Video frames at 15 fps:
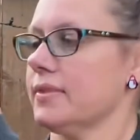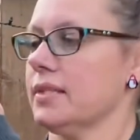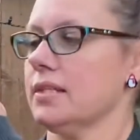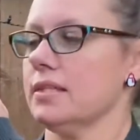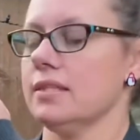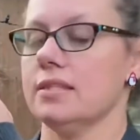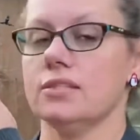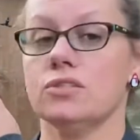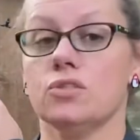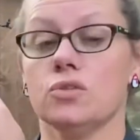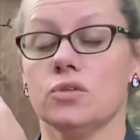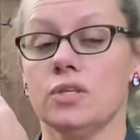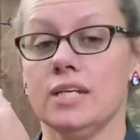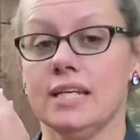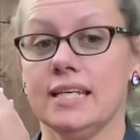The
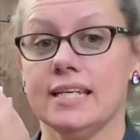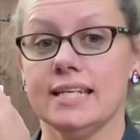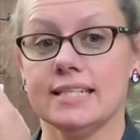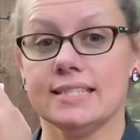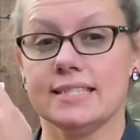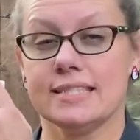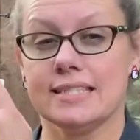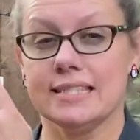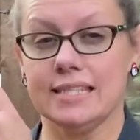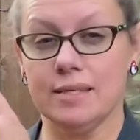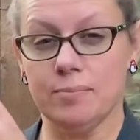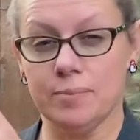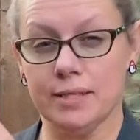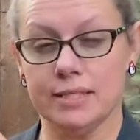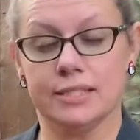tree is
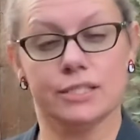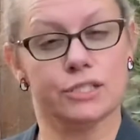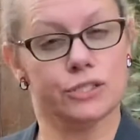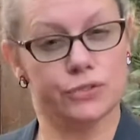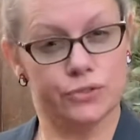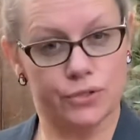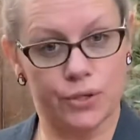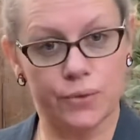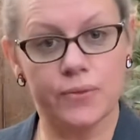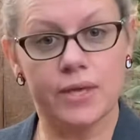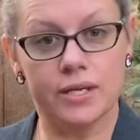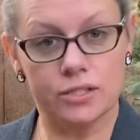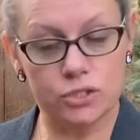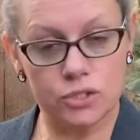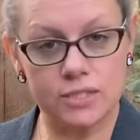sleeping. Did you know
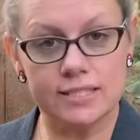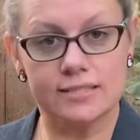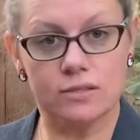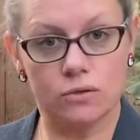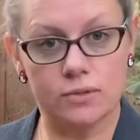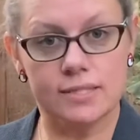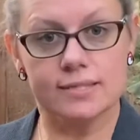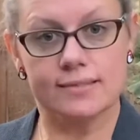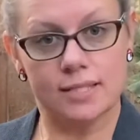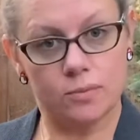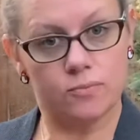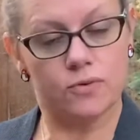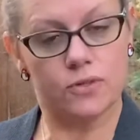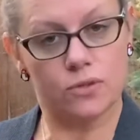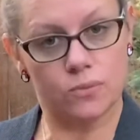that trees go to sleep
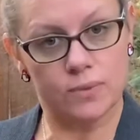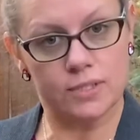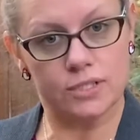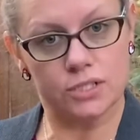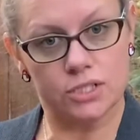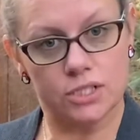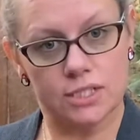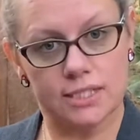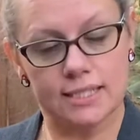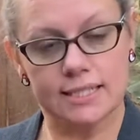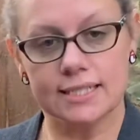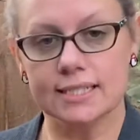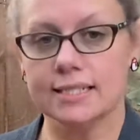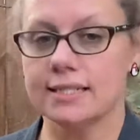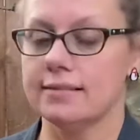for the winter?
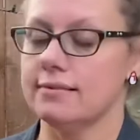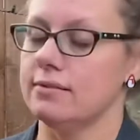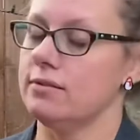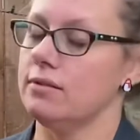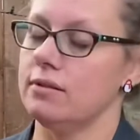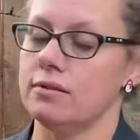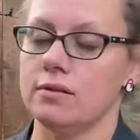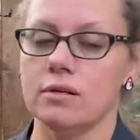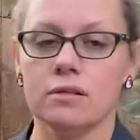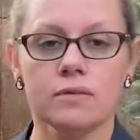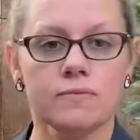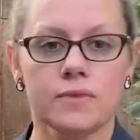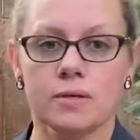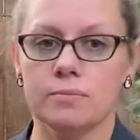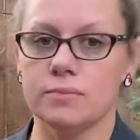Not all
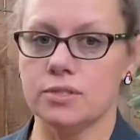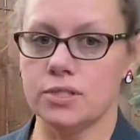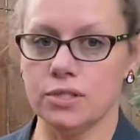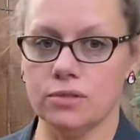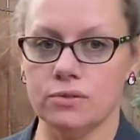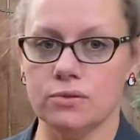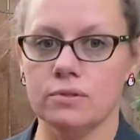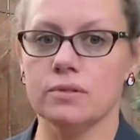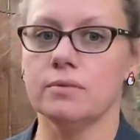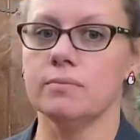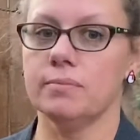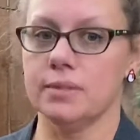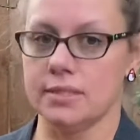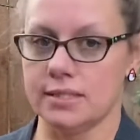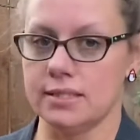of them do,
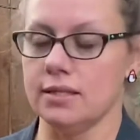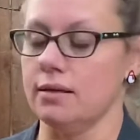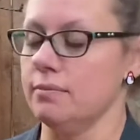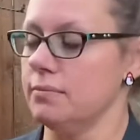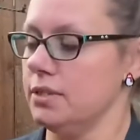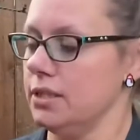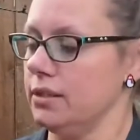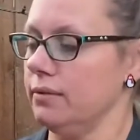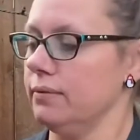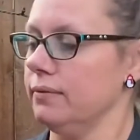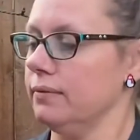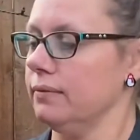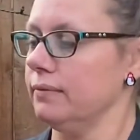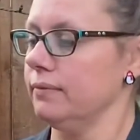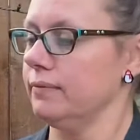but some do.
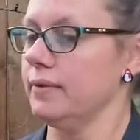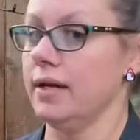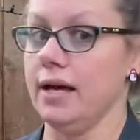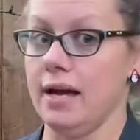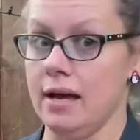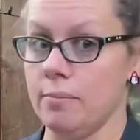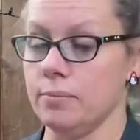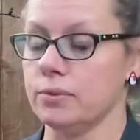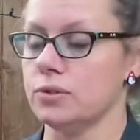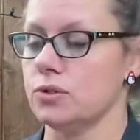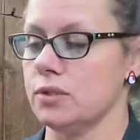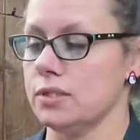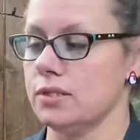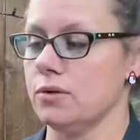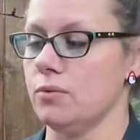Apple
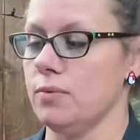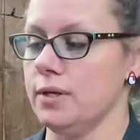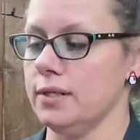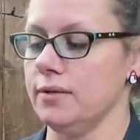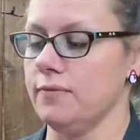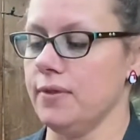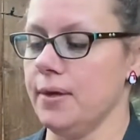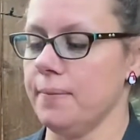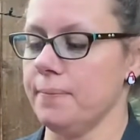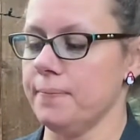trees are one of them.